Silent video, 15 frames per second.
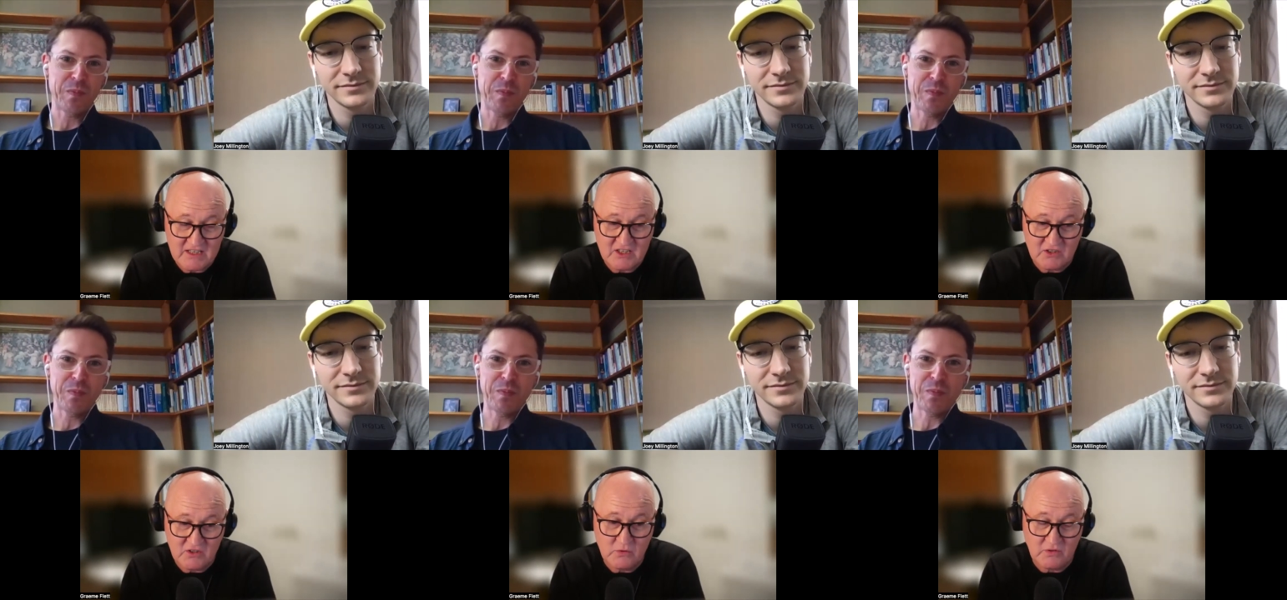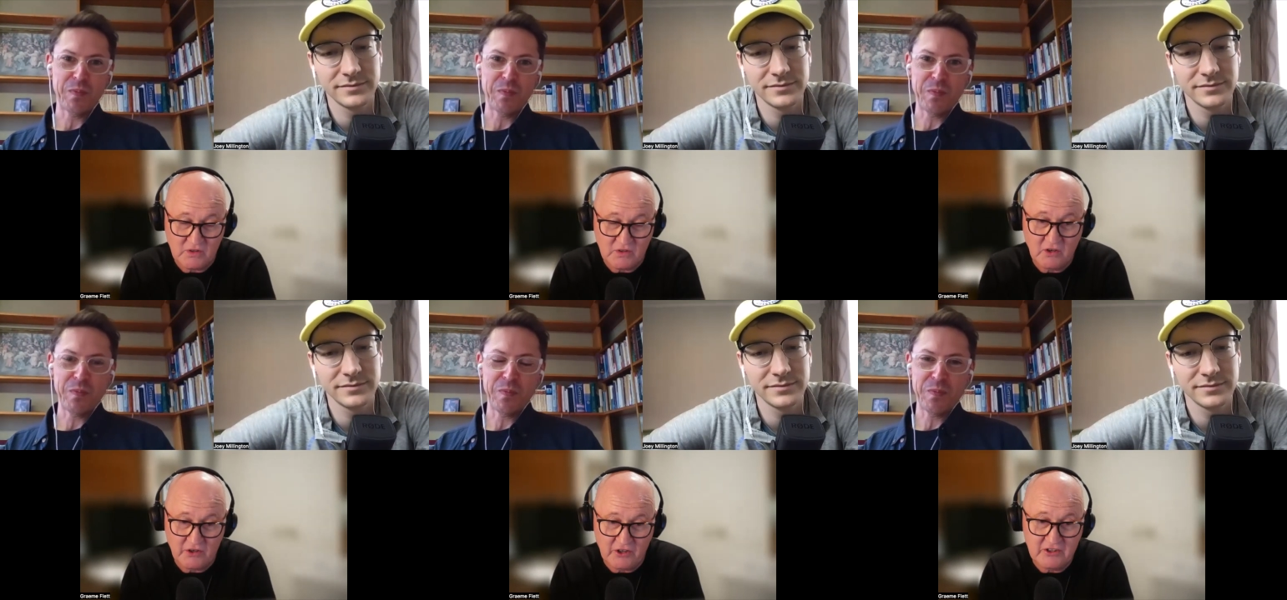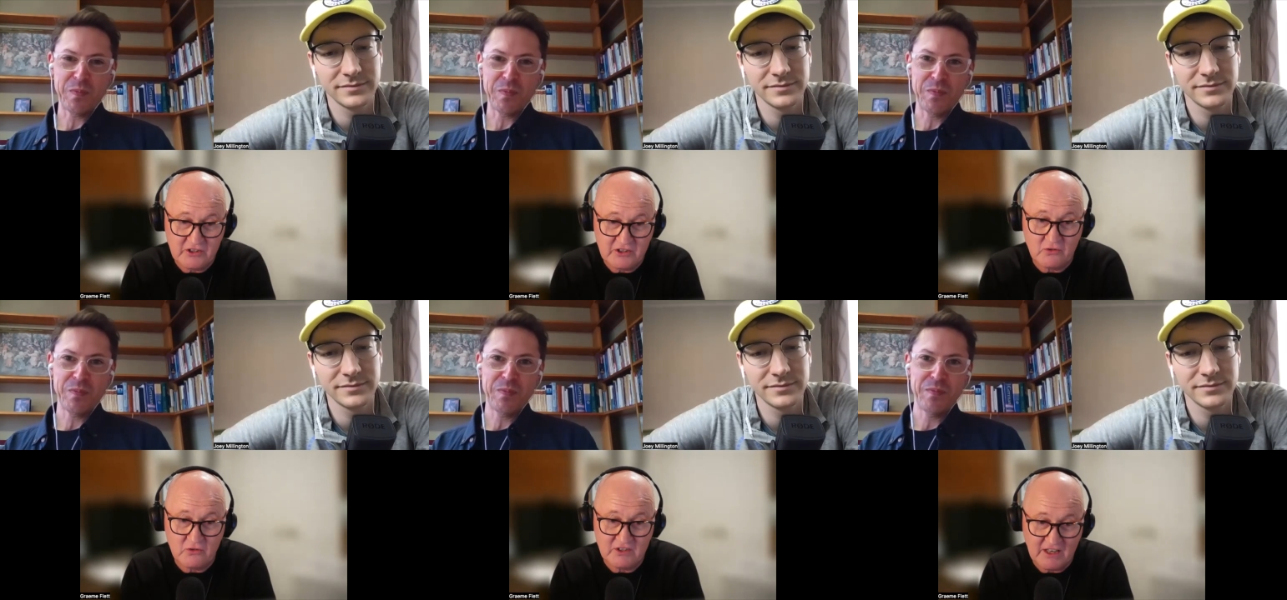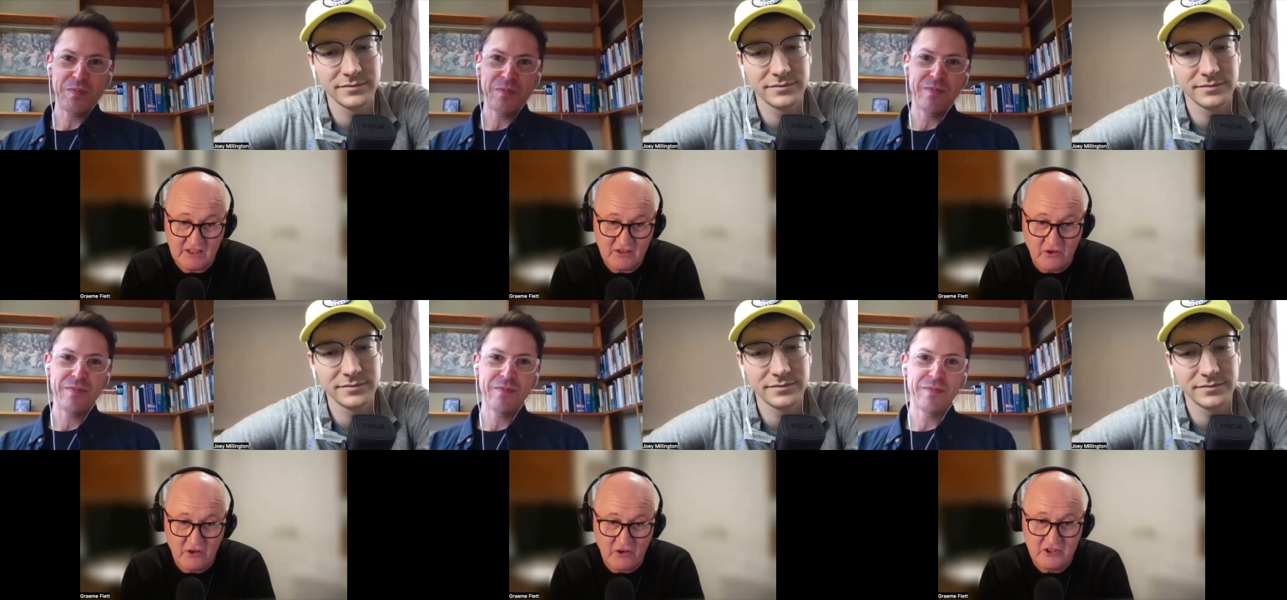Speaker 1: to do with a lot of digital
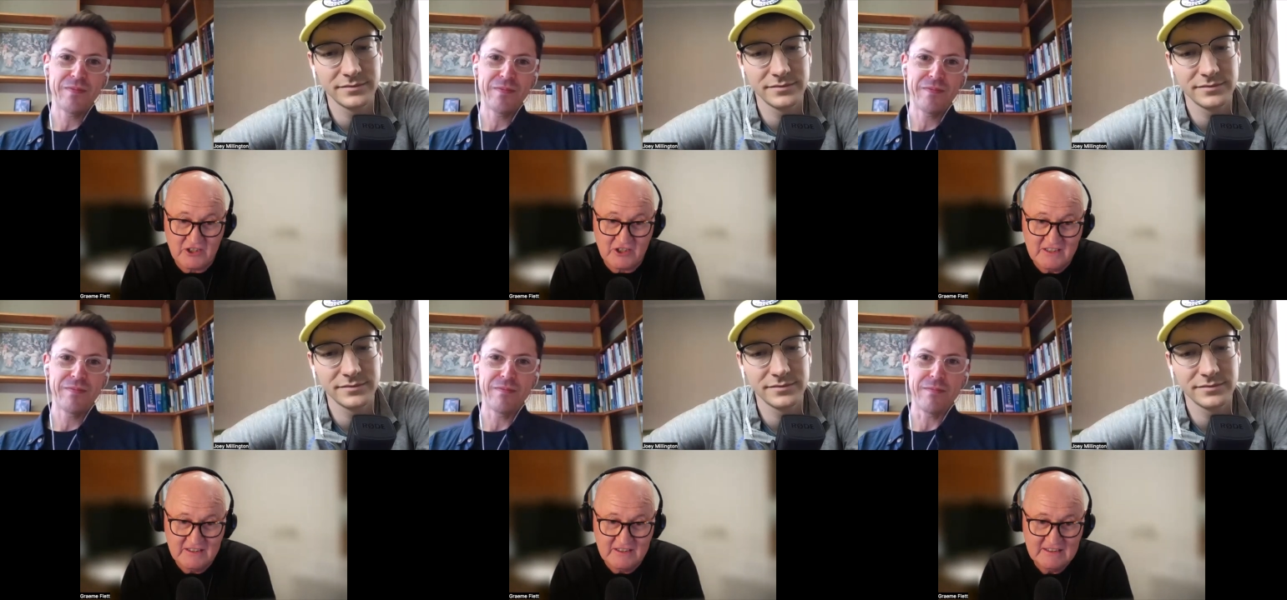technology.